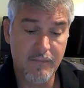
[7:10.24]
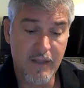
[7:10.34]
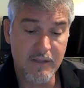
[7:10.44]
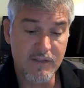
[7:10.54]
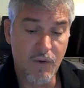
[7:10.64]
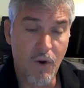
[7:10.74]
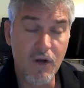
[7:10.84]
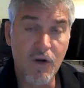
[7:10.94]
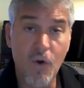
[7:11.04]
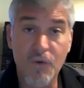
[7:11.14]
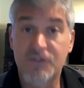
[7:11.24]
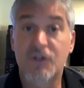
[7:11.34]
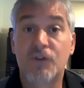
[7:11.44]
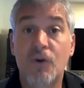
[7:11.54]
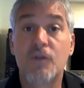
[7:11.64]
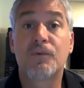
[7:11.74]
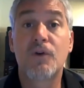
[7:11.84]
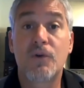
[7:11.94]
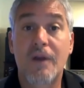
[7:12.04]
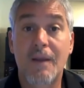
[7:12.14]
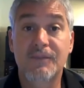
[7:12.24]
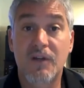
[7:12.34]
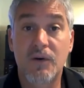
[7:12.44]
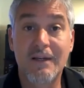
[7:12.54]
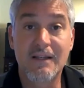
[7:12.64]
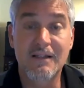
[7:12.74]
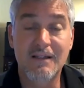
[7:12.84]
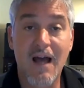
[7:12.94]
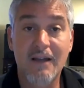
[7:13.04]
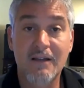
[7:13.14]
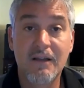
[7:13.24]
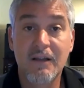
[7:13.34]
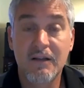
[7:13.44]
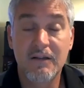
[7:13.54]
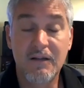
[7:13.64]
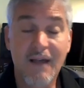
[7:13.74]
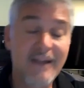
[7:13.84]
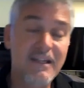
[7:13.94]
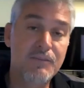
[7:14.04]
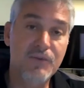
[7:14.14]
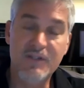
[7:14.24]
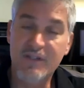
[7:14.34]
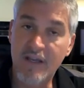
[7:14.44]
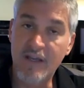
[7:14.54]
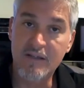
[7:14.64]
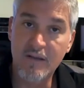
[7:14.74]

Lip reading: so our goal is to grow the program so it is not 90%